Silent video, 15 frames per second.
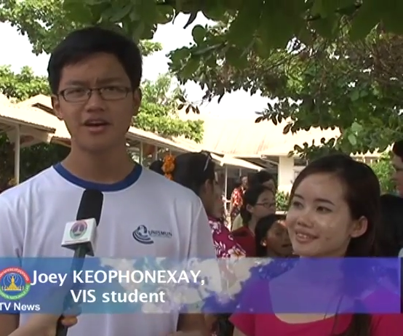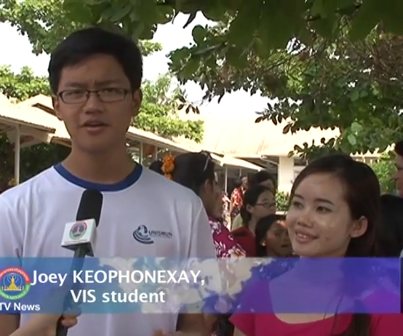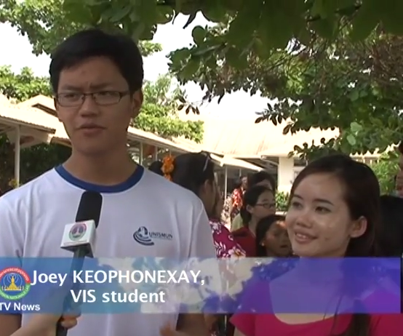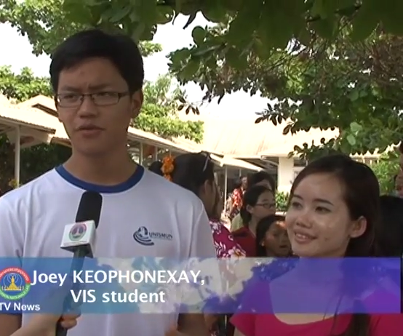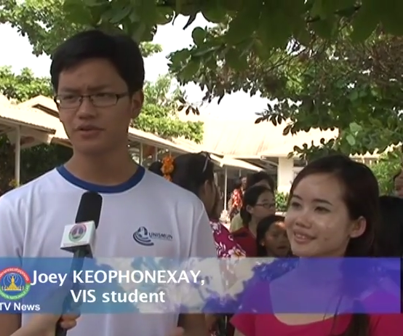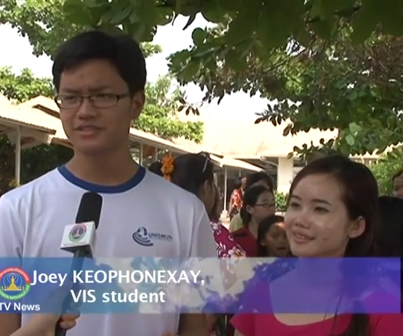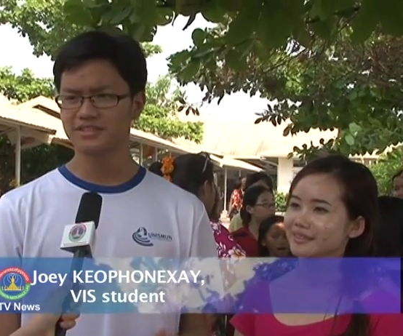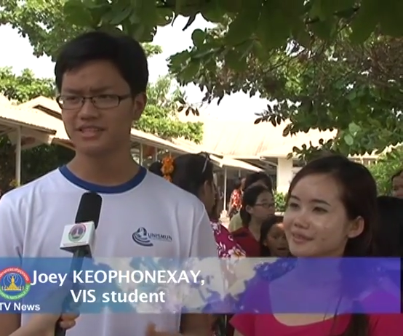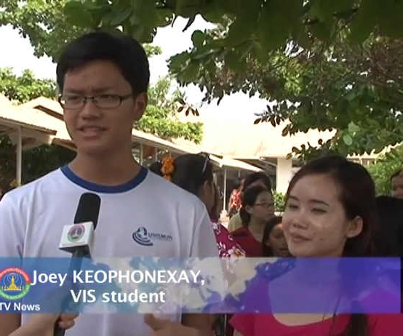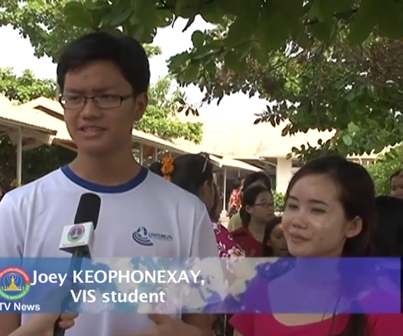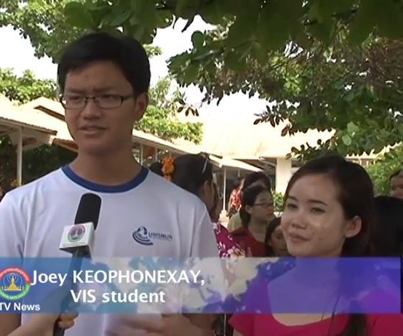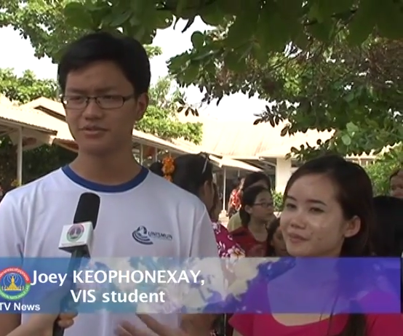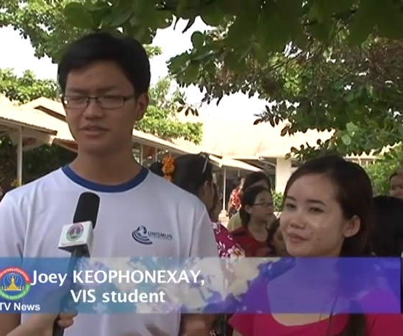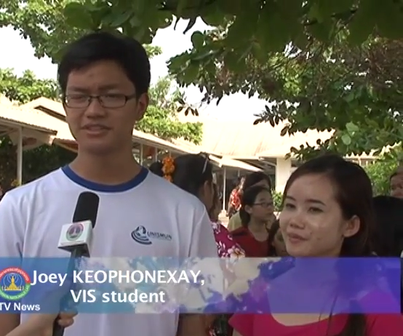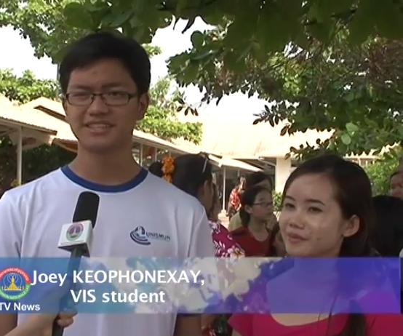Speaker 1: fourteenth
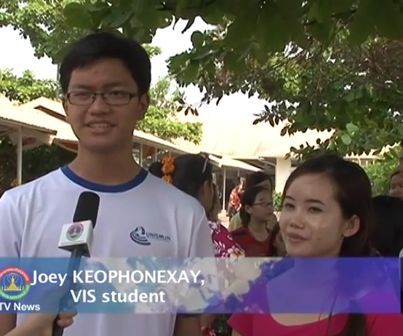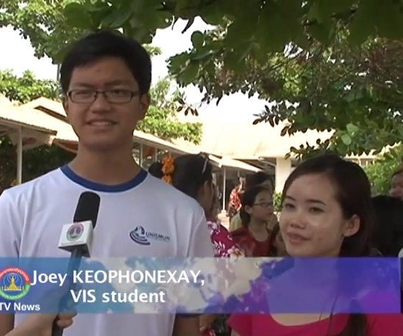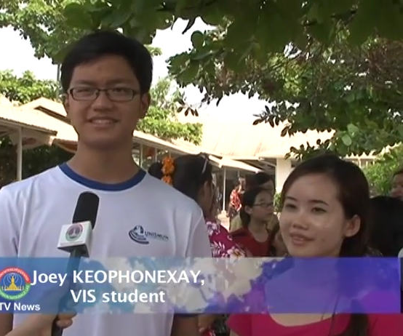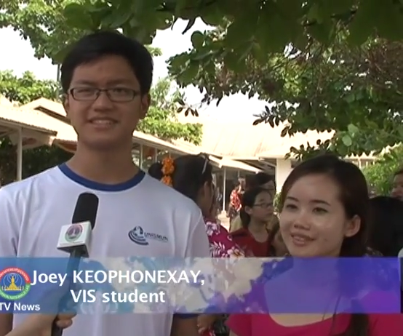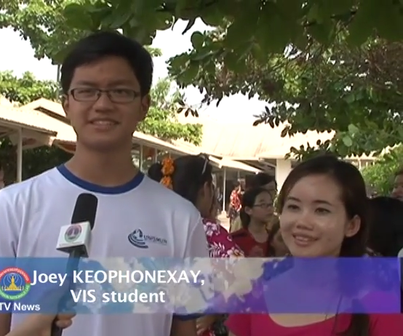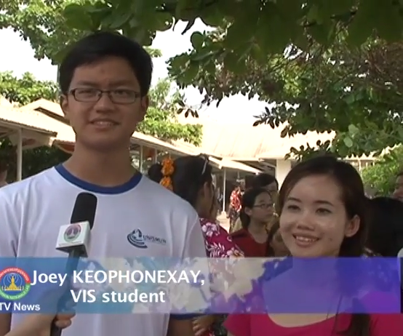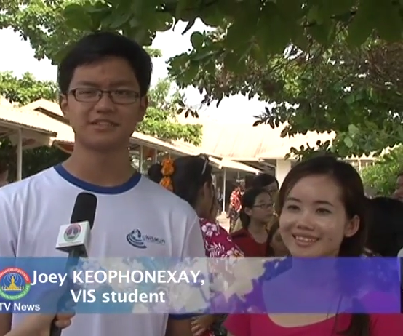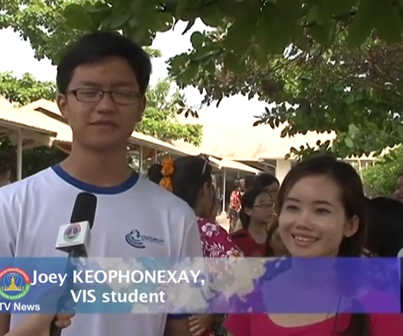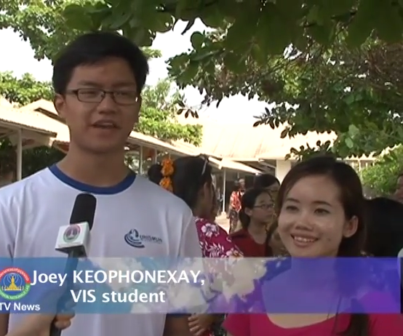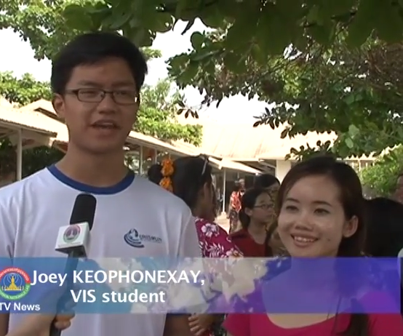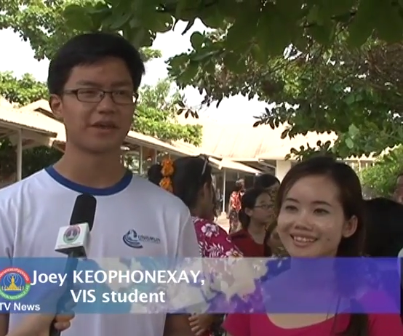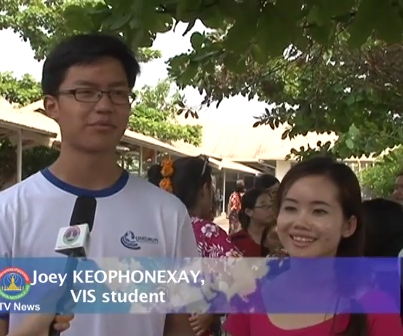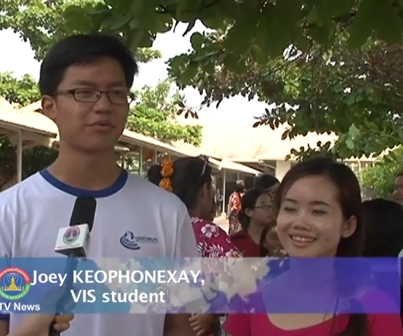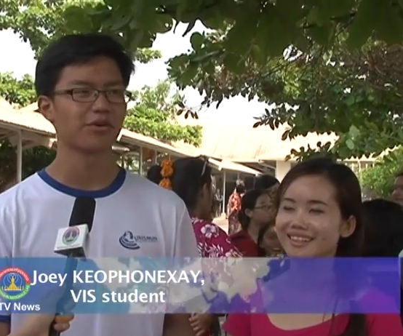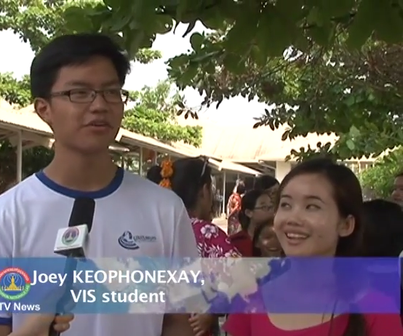to the sixteenth of
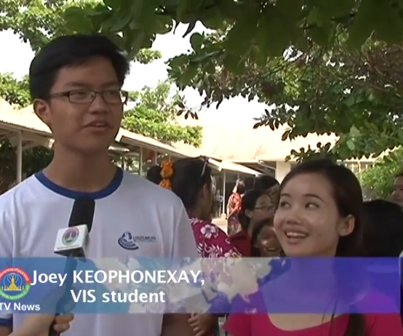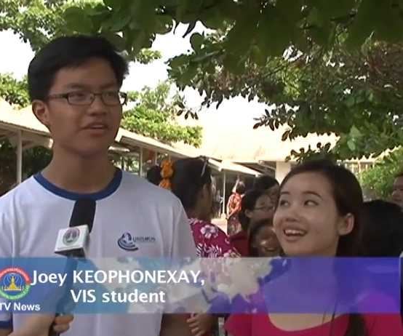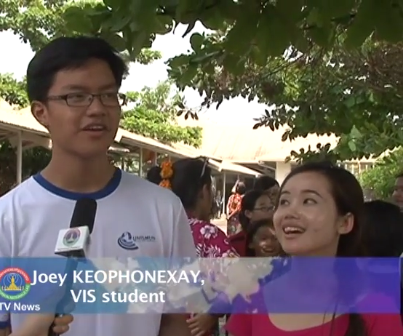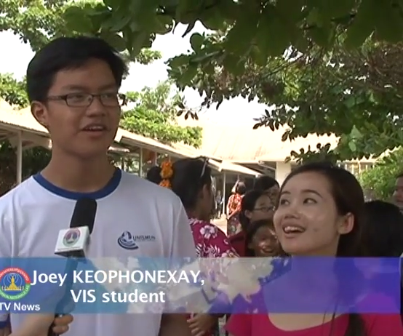April.